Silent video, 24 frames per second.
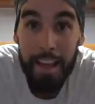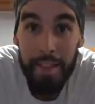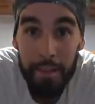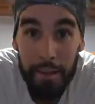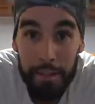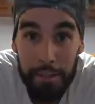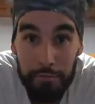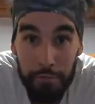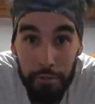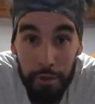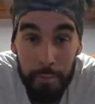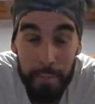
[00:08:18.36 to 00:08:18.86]

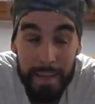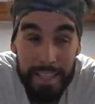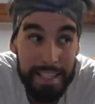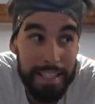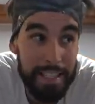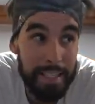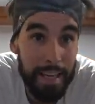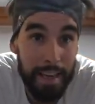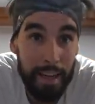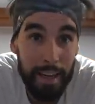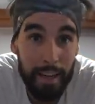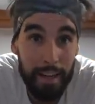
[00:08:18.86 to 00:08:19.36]
This room is
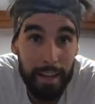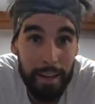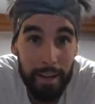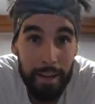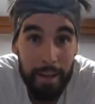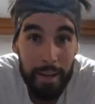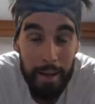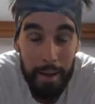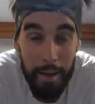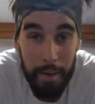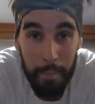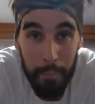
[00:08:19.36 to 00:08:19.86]
sick,
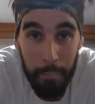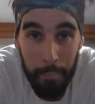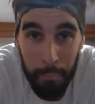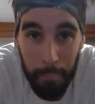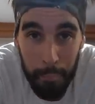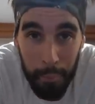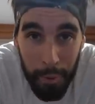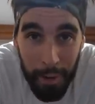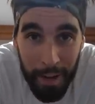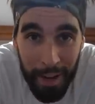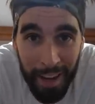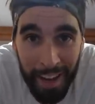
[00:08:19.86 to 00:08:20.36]

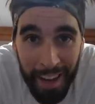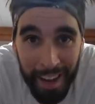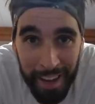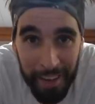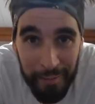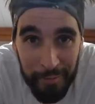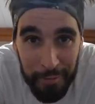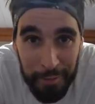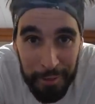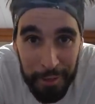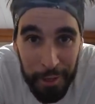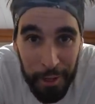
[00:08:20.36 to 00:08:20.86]
but I
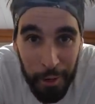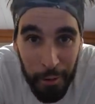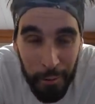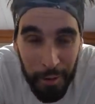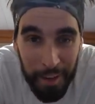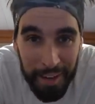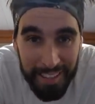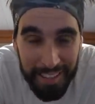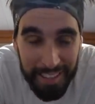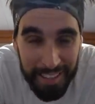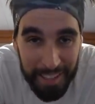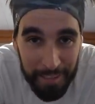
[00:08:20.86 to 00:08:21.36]
have no
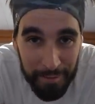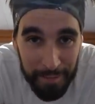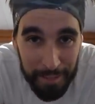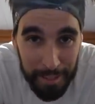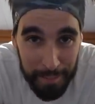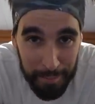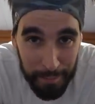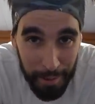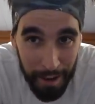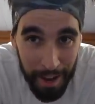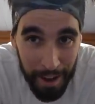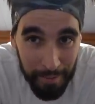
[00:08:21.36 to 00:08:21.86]
idea if it's
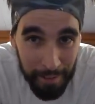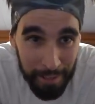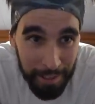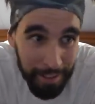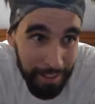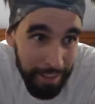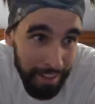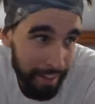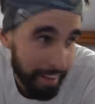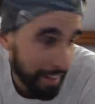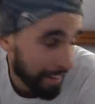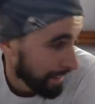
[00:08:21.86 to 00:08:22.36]
private or
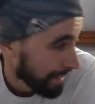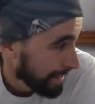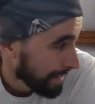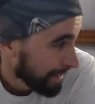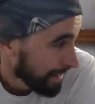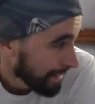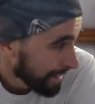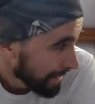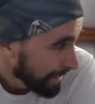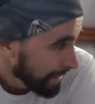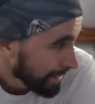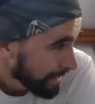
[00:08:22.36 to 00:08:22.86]
not.
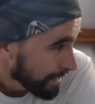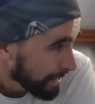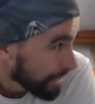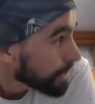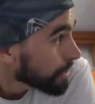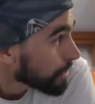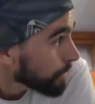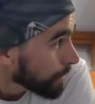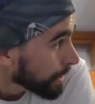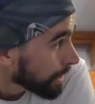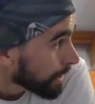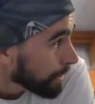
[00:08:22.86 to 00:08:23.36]

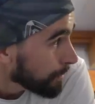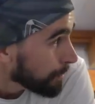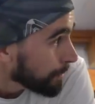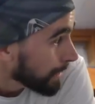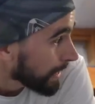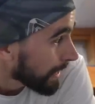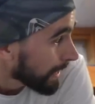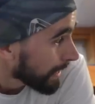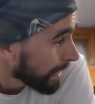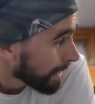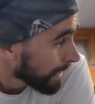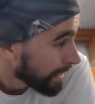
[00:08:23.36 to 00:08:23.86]
So we could be
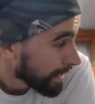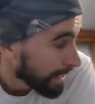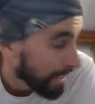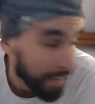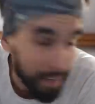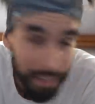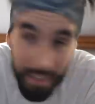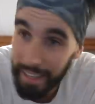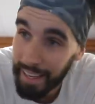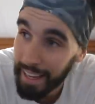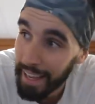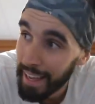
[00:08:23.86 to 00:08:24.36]
getting a
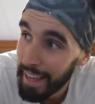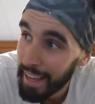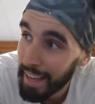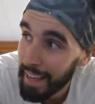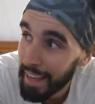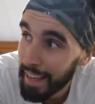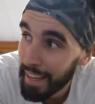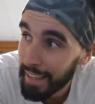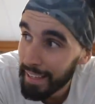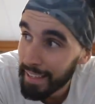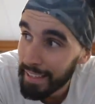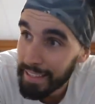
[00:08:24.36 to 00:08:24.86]
knock
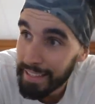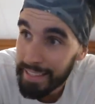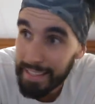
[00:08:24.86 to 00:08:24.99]
any